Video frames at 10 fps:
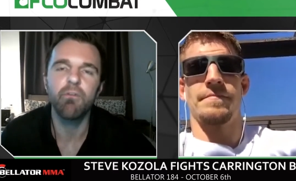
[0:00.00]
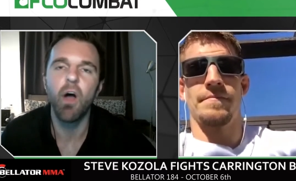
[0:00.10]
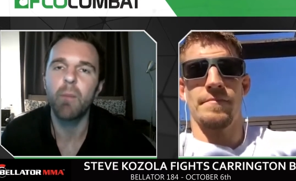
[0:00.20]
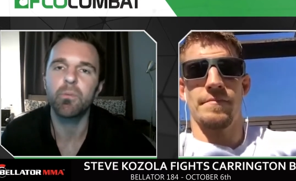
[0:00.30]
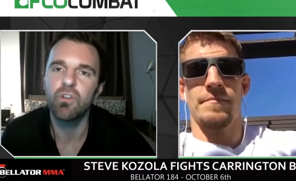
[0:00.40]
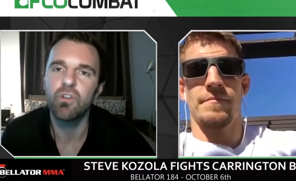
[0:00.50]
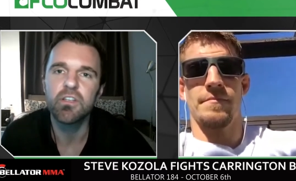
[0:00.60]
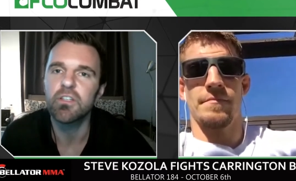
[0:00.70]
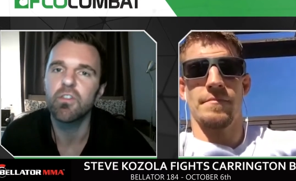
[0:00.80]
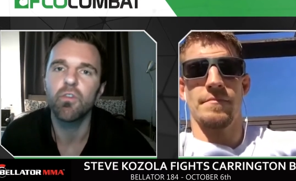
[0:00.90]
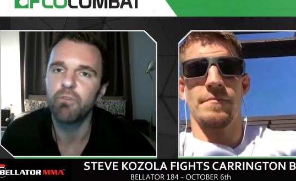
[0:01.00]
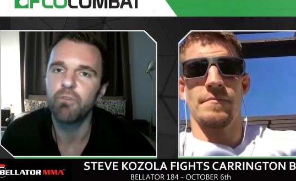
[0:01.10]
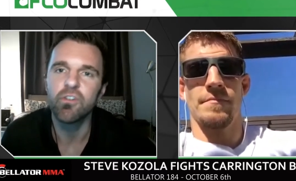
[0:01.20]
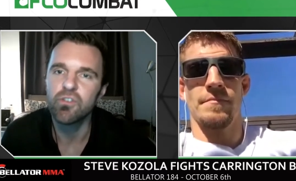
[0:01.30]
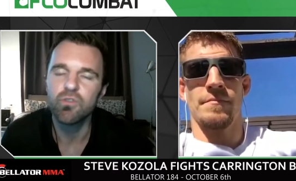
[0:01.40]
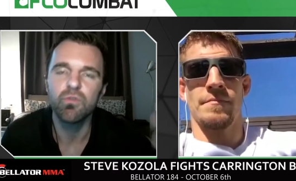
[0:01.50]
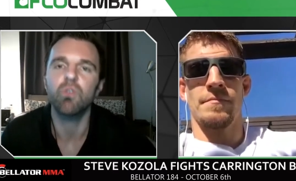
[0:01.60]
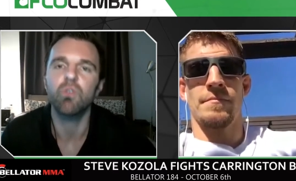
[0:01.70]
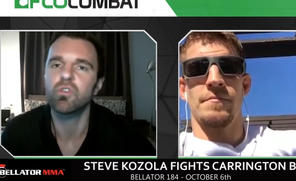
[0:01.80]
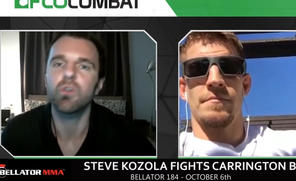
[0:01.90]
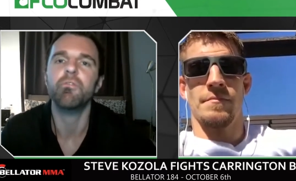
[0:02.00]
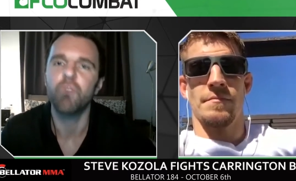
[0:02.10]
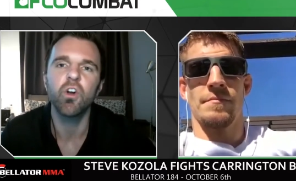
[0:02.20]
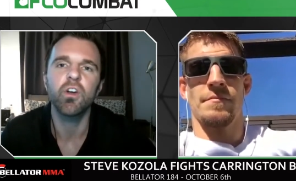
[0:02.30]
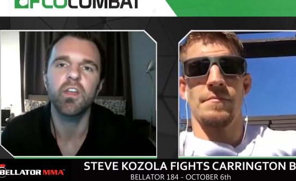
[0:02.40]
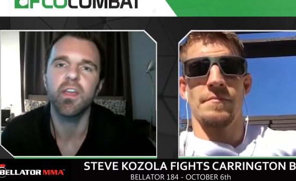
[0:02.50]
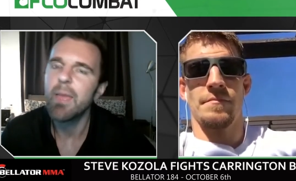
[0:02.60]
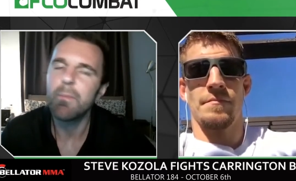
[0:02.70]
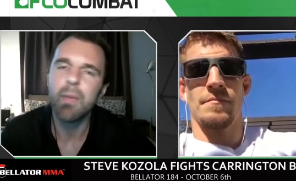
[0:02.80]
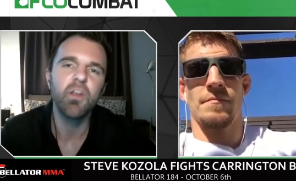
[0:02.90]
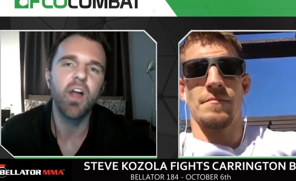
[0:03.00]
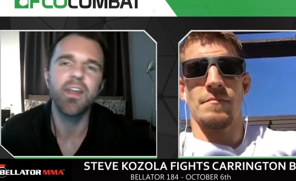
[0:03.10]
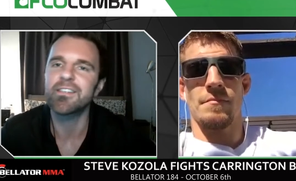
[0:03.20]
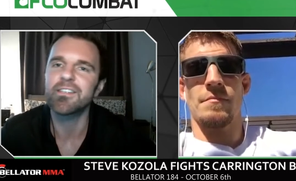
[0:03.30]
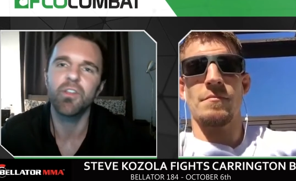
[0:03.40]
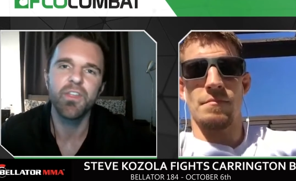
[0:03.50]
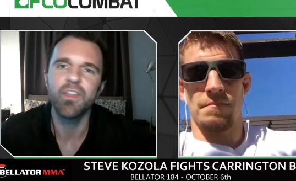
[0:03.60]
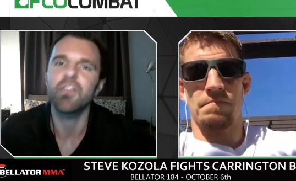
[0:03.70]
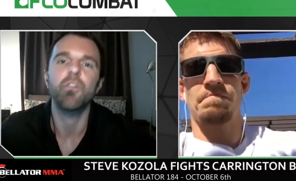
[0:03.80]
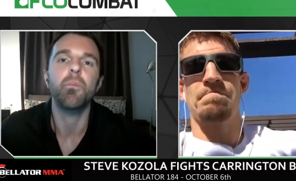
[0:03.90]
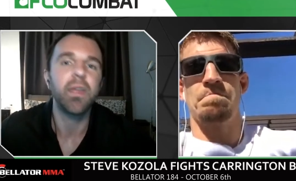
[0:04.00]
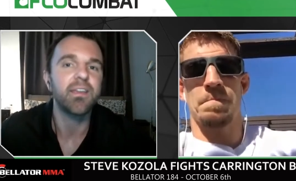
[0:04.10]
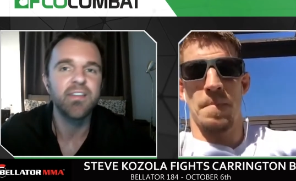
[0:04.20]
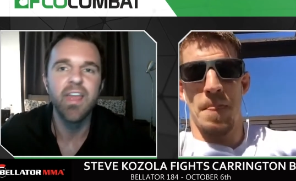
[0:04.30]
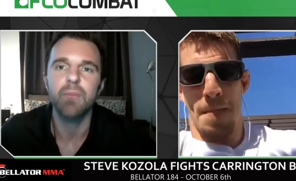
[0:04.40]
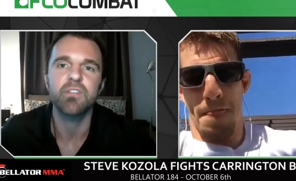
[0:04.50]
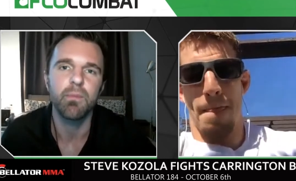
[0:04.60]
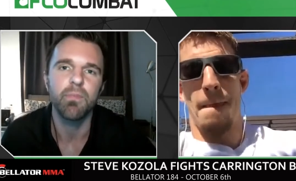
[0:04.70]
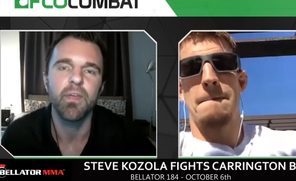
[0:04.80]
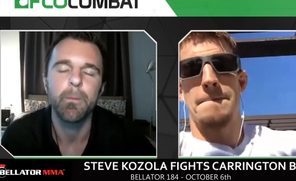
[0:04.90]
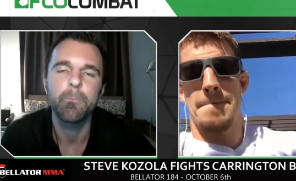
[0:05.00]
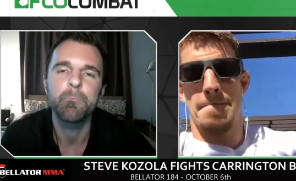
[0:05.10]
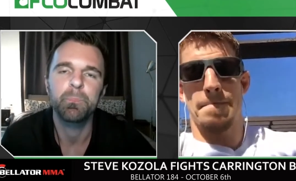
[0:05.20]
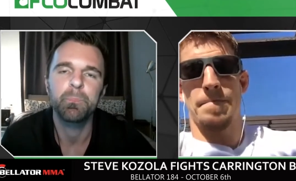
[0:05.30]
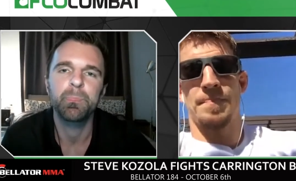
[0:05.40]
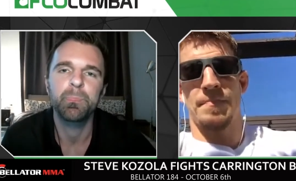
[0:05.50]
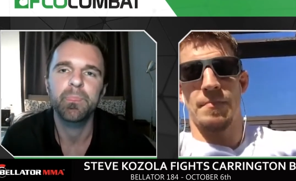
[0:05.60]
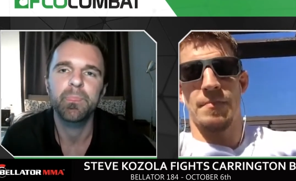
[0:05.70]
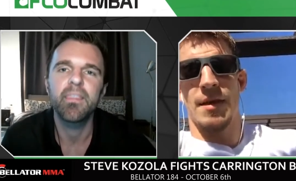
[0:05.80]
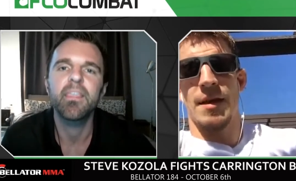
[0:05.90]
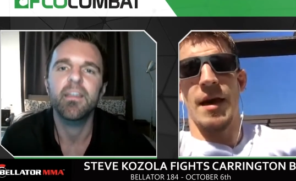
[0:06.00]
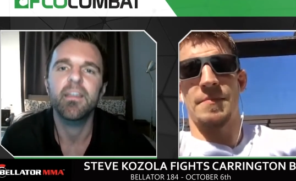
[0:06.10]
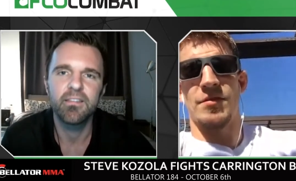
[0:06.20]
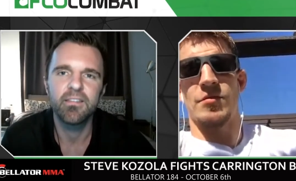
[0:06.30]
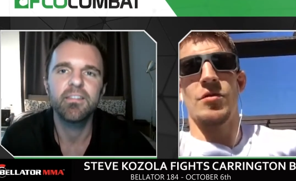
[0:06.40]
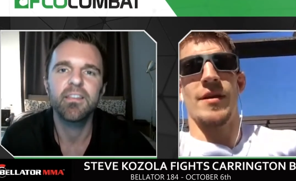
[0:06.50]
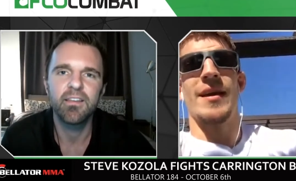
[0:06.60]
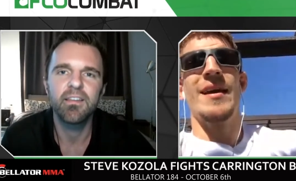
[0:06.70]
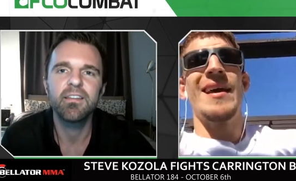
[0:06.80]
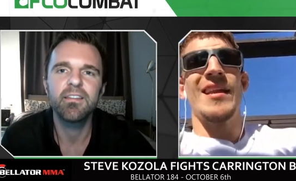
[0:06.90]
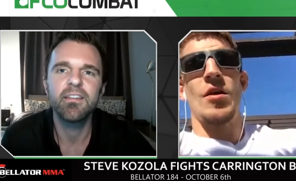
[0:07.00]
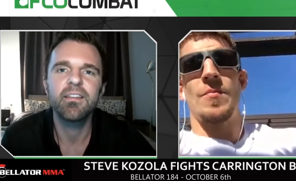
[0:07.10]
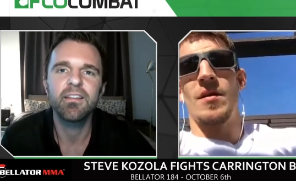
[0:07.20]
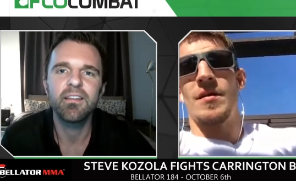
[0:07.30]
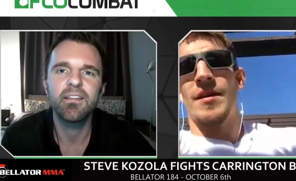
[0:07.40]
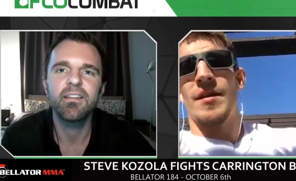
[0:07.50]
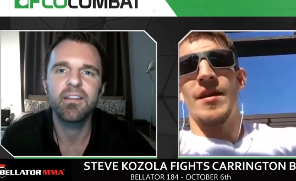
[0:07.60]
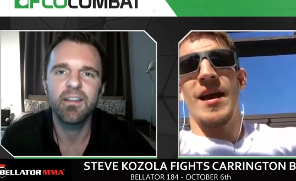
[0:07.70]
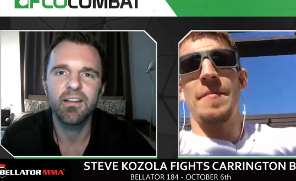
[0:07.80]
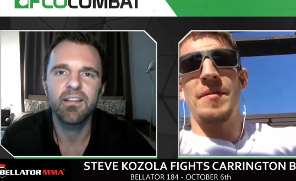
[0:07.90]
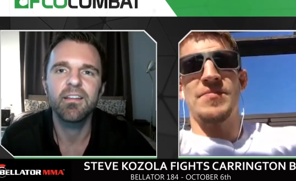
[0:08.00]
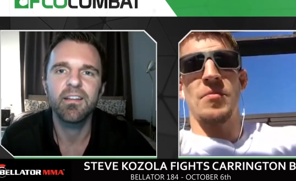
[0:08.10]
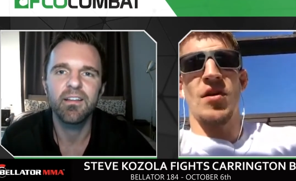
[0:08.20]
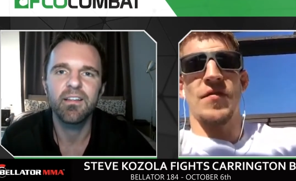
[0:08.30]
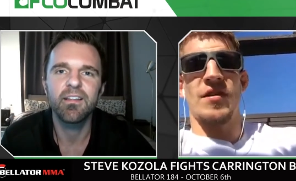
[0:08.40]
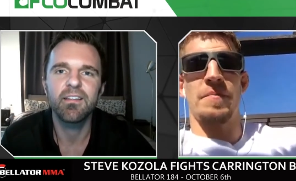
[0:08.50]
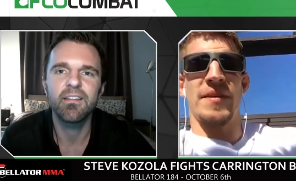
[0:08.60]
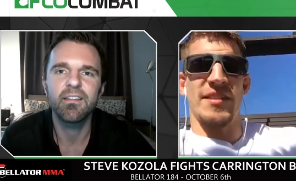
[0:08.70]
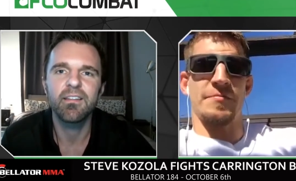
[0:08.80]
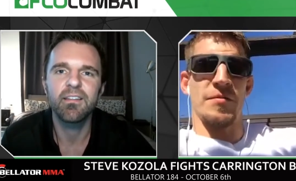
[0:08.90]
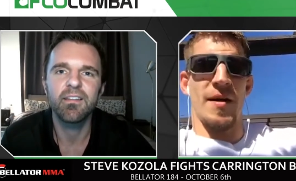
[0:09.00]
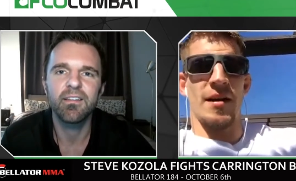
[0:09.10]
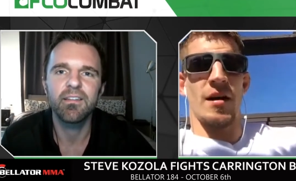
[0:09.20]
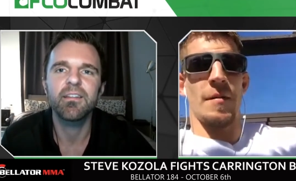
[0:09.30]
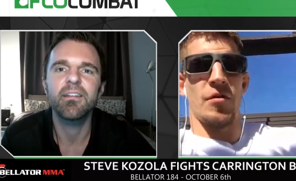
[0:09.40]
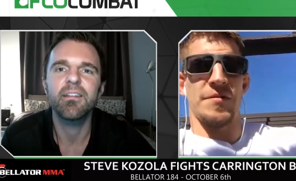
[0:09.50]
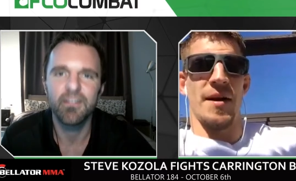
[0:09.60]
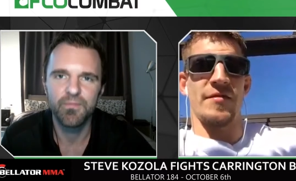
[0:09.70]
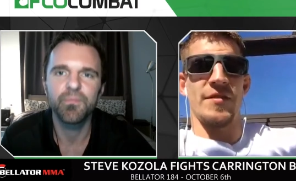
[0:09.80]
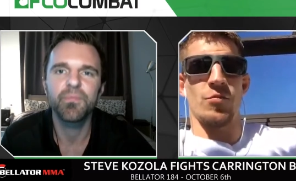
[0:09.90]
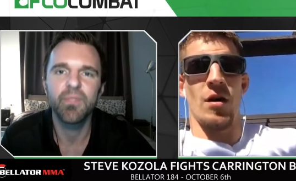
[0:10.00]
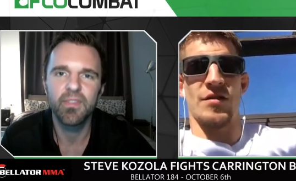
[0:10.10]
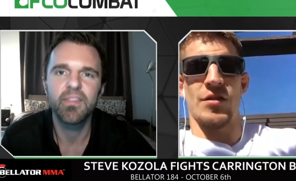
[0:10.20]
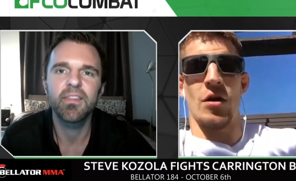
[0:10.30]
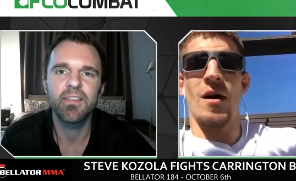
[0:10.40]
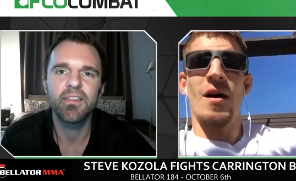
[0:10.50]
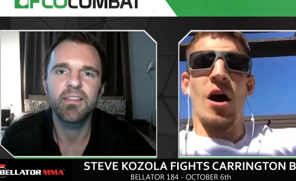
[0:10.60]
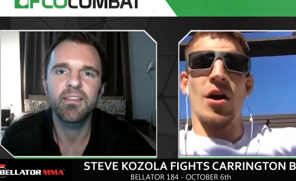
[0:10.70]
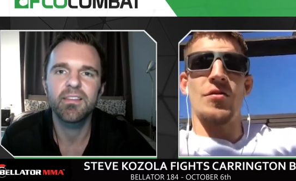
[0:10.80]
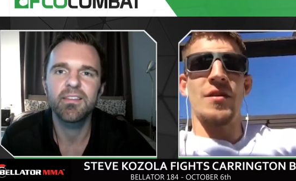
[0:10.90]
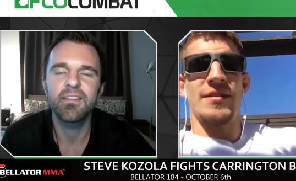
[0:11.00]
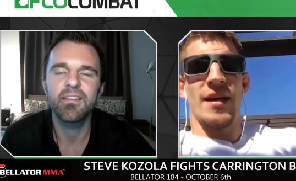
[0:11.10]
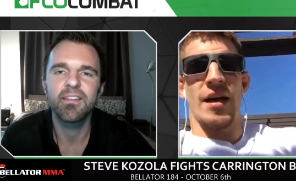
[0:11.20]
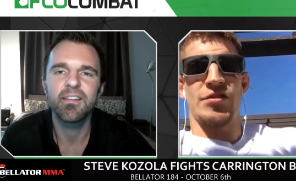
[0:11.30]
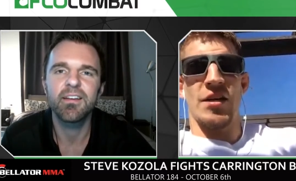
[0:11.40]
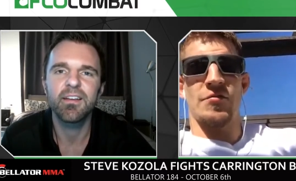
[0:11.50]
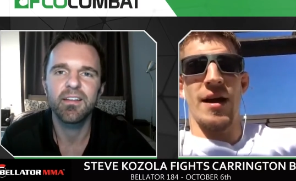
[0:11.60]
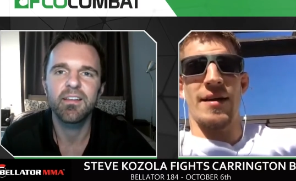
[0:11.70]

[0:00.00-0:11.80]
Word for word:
Speaker 1: of give opportunities to those fighters who, sort of have earned it. Maybe not necessarily the, the biggest names type thing.
Speaker 2: Yeah, absolutely. But you got to be smart as far as a business perspective as well. So under this contract